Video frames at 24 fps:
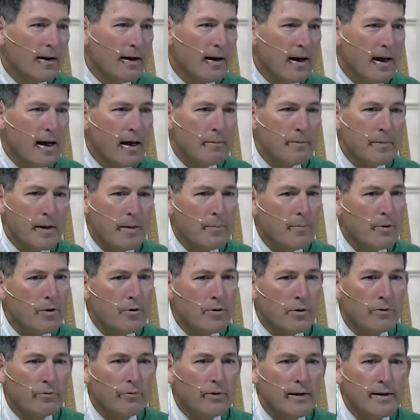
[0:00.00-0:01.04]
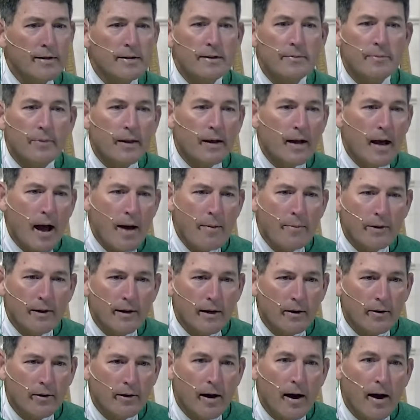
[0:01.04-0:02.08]
And maybe you could read some of the
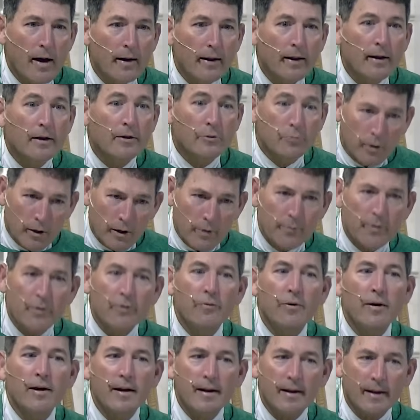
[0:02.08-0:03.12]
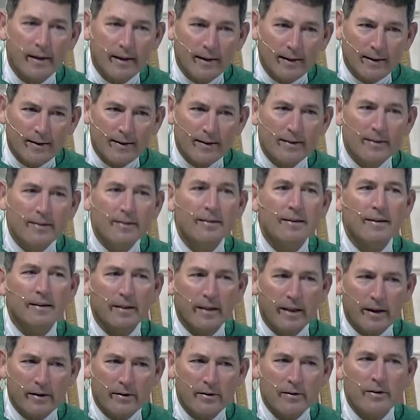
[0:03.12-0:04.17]
commentary on it because we're going to be reading the
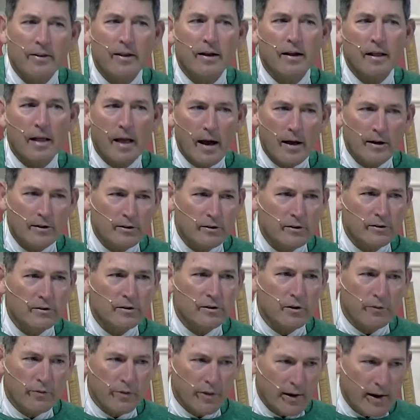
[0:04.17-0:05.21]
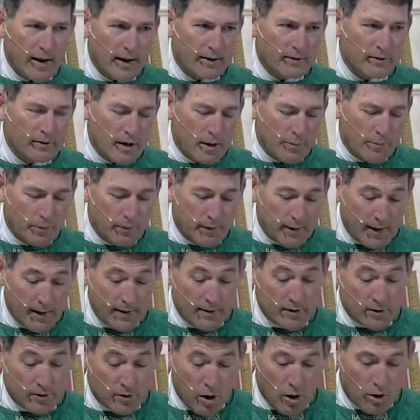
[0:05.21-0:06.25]
letter to the Colossians over the next couple days,
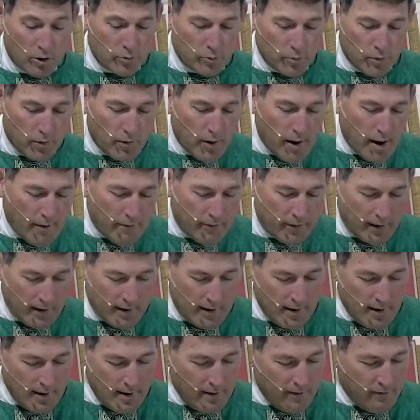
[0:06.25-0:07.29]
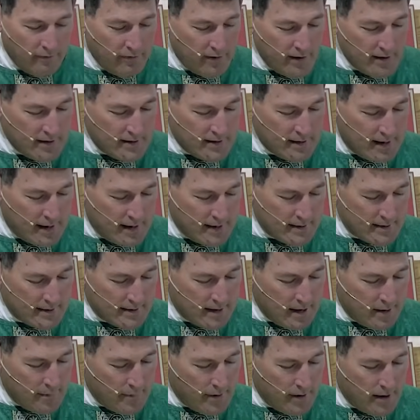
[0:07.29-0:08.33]
as long as we don't have any feast days
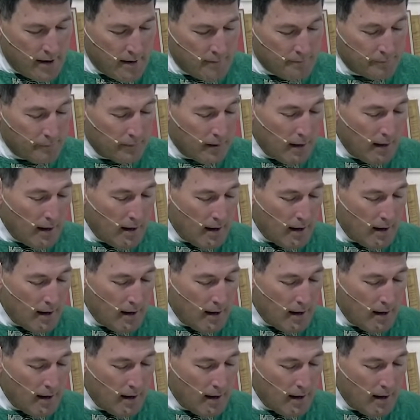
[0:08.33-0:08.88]
coming up.